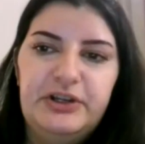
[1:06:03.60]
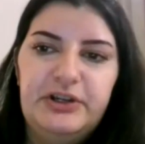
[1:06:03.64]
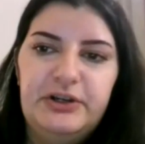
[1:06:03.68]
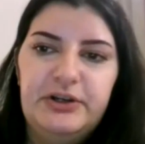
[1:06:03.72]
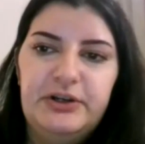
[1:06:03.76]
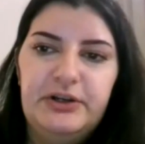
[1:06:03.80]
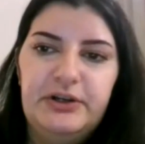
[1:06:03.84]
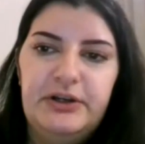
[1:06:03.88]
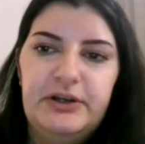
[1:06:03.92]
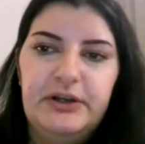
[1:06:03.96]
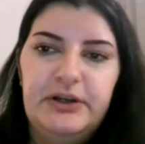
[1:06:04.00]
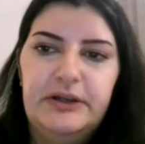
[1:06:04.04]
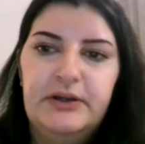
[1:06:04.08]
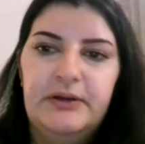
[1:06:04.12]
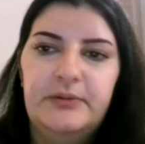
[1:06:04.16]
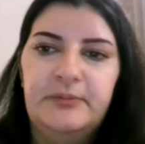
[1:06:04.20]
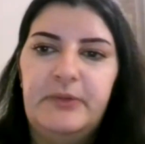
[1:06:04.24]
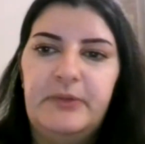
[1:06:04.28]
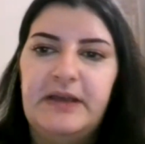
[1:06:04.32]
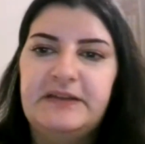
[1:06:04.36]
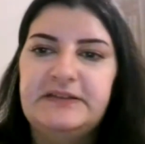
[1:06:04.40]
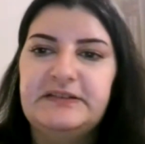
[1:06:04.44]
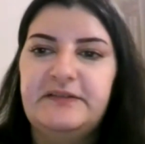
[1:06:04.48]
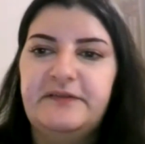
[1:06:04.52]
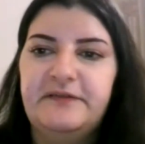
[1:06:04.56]
here
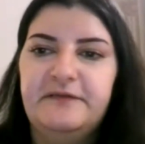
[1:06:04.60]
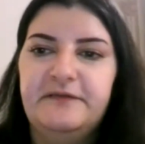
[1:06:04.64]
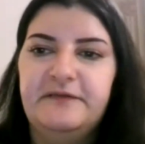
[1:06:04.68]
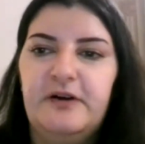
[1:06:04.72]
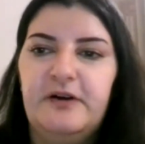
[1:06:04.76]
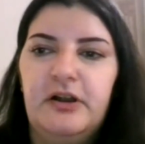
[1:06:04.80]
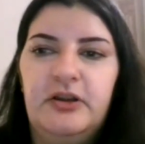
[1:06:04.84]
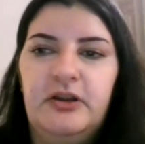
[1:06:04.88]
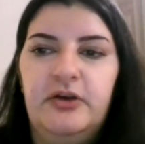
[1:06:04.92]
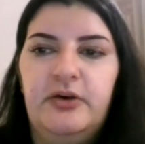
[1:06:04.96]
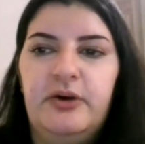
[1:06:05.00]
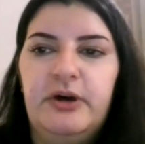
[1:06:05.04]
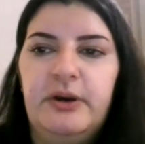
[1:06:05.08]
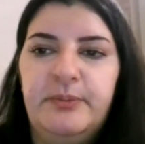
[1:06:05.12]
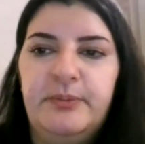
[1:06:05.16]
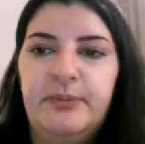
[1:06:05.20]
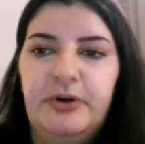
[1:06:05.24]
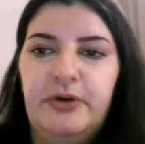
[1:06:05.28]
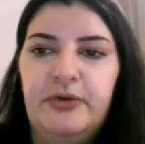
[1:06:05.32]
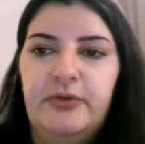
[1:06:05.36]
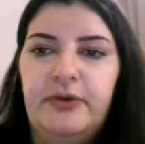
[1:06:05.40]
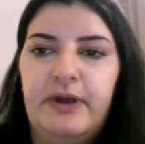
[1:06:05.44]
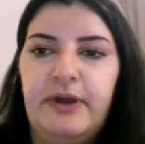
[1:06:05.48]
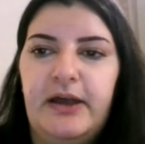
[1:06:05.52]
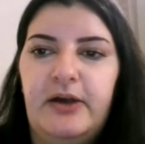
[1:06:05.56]
as a follow-up
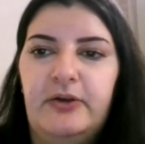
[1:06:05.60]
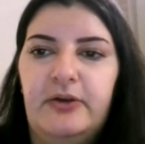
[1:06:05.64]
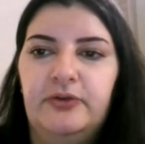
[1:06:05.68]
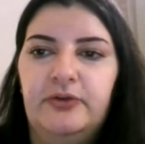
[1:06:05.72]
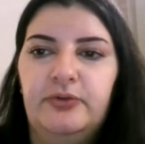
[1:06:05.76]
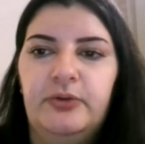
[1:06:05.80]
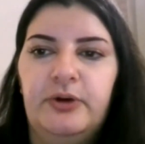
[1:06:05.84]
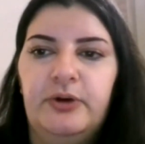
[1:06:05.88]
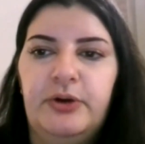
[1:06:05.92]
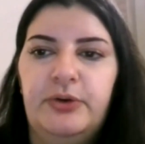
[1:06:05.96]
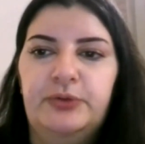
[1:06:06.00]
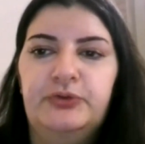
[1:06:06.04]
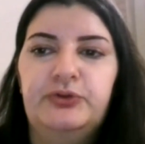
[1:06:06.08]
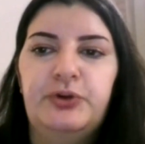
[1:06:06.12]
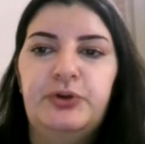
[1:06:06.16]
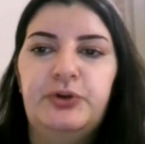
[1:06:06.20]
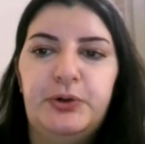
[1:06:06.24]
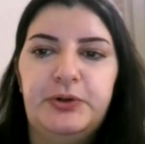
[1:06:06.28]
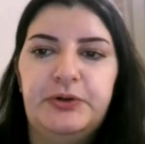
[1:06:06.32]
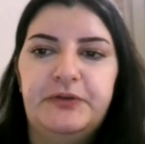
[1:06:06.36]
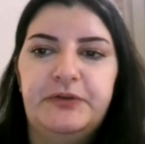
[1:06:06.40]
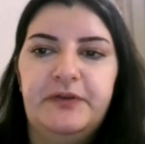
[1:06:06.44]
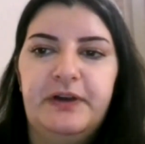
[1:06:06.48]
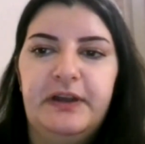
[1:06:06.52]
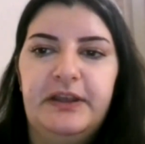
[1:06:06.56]
around
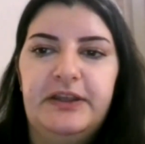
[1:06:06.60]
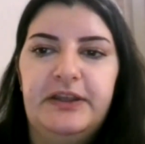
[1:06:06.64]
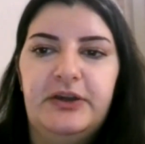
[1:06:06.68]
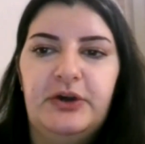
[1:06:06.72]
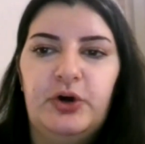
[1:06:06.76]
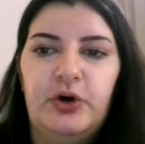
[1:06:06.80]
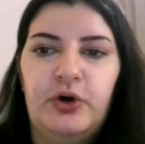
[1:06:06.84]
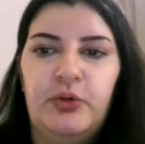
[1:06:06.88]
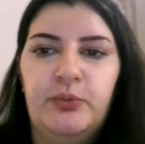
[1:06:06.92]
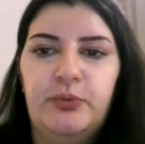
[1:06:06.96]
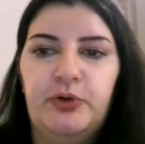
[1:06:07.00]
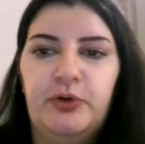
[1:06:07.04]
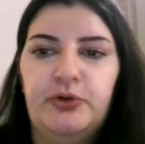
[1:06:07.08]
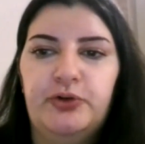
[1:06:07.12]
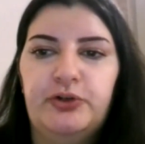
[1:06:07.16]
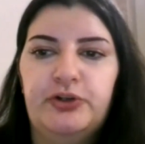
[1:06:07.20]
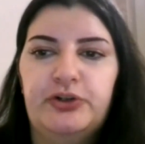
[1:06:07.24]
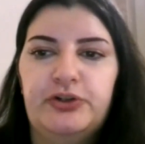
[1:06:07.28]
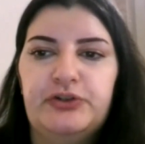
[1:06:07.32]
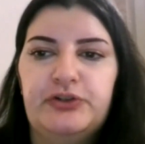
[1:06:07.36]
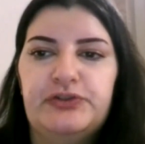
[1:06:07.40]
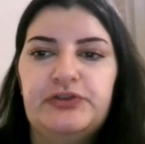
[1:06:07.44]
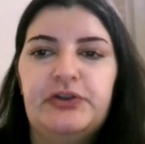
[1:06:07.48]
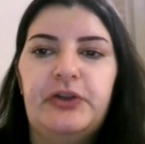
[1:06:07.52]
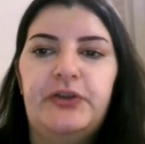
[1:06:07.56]
notifying
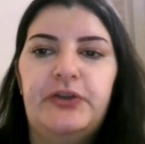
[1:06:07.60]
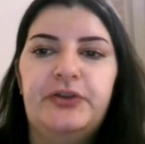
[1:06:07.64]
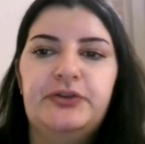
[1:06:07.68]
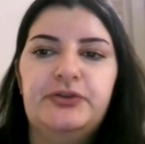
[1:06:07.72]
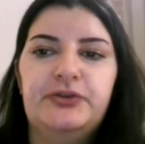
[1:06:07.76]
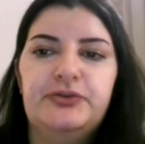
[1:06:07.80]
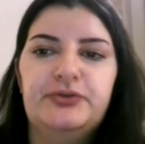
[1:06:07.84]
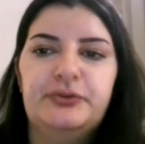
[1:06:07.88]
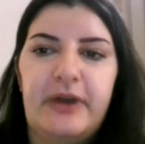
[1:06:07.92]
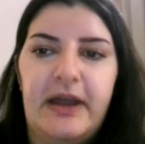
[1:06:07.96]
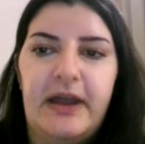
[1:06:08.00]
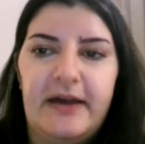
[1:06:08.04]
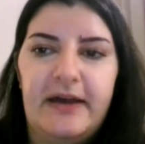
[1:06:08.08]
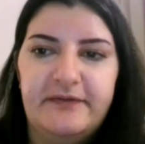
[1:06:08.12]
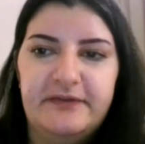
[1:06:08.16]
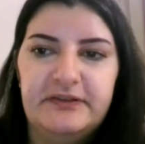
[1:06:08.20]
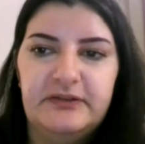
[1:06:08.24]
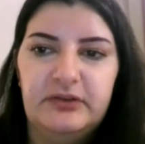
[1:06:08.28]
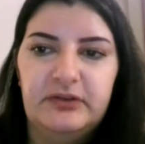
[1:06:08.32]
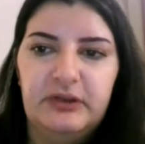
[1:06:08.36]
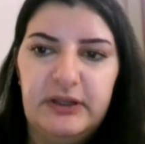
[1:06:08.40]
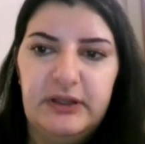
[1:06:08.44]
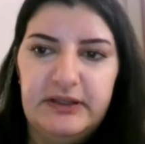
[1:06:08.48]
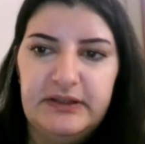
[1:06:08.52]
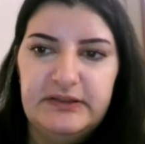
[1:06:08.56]
homeowners on the
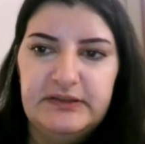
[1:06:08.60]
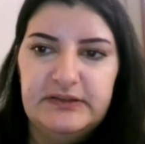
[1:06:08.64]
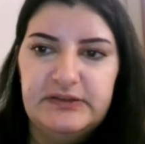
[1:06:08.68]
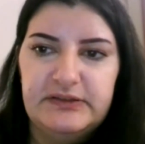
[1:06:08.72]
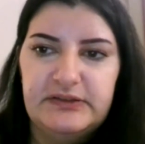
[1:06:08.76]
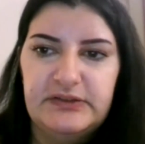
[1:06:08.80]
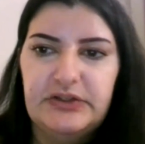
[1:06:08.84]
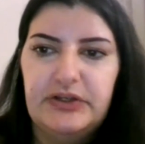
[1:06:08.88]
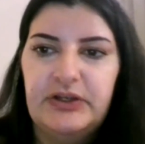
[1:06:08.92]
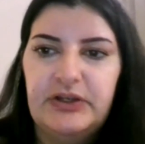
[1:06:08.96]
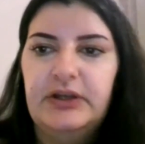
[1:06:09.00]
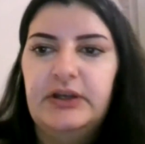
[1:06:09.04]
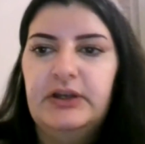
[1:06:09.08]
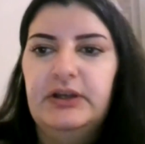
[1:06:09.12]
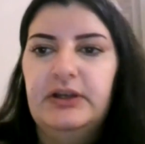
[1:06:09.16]
draft list.